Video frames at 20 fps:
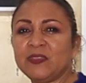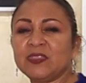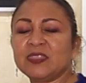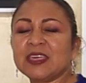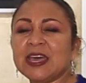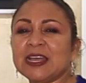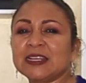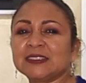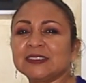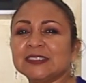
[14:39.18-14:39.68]

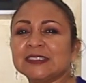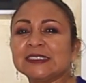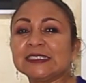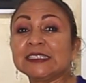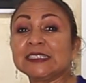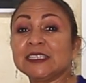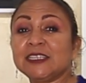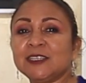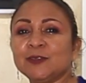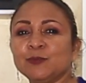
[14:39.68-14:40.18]
that
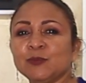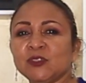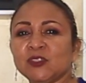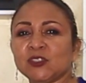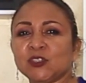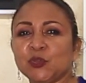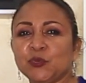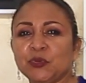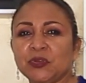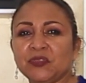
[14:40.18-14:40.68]
seems
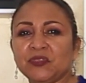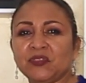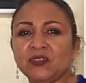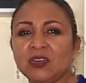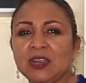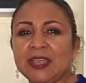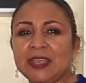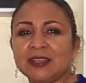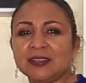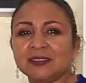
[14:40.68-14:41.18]
to
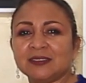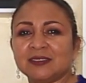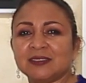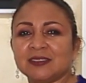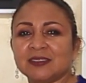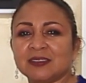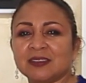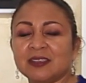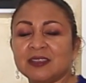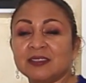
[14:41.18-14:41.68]

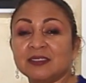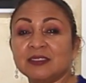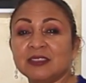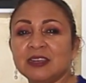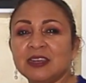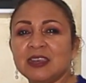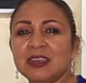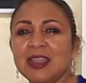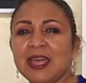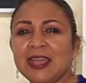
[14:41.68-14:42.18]
reflect the
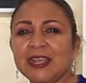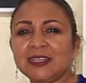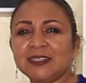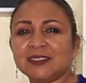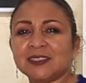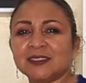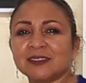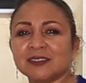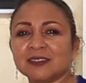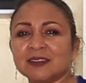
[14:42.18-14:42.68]

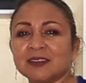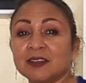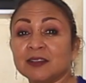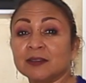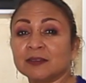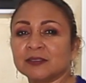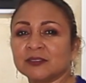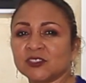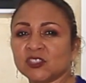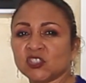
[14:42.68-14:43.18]
light
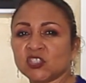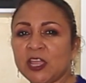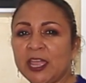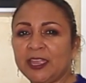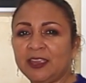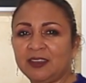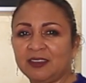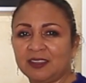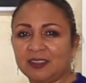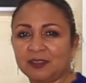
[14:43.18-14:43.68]

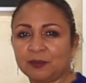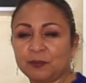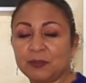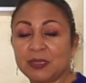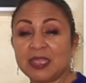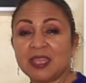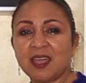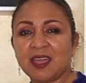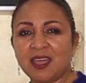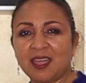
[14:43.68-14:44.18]
shining
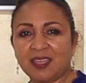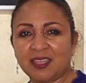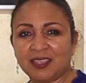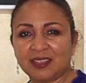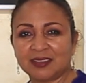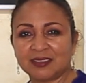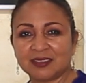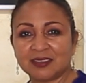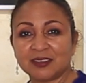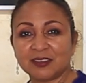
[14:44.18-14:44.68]

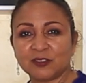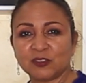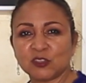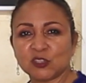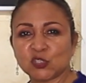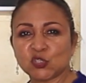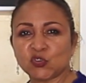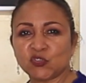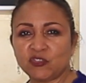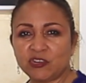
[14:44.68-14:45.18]
behind the
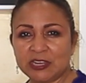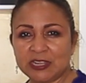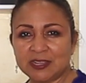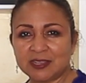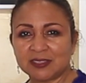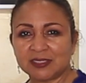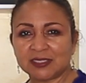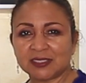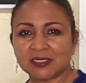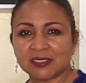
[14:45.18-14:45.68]

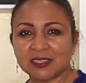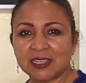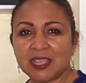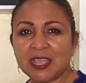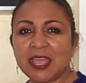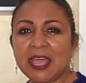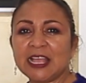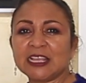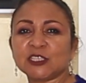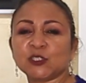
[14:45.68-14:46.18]
trees
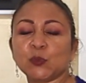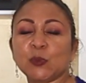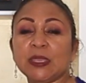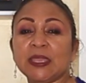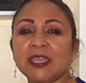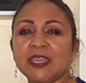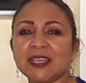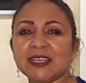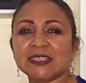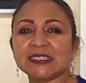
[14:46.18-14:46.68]
as we
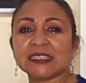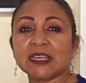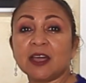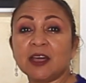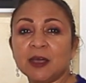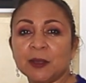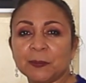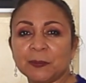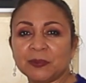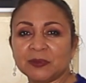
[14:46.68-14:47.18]
gaze
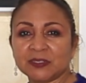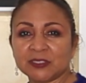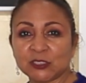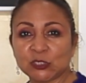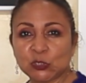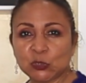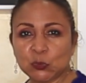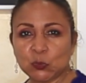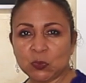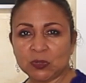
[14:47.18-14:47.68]

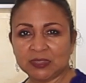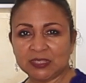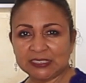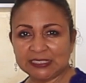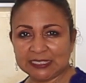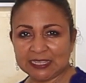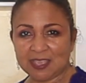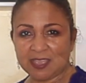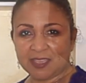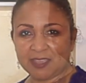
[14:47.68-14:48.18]
up toward the
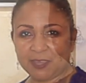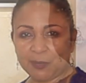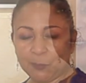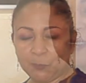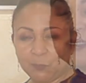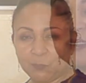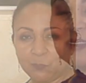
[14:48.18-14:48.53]
sky.